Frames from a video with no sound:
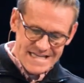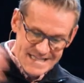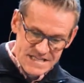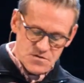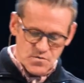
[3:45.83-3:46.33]

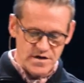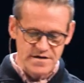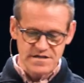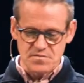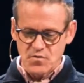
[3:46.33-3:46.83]
this
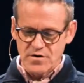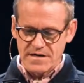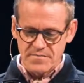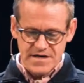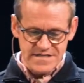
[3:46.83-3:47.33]
one this
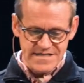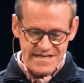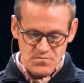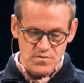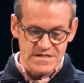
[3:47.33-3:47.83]
morning, because
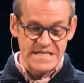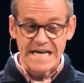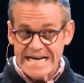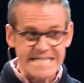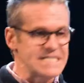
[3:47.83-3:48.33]
it was
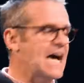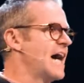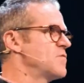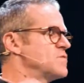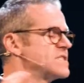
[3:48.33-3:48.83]
night.
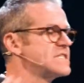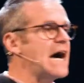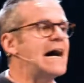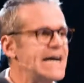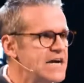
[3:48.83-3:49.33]
I was
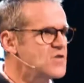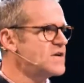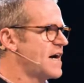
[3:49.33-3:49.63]
tired.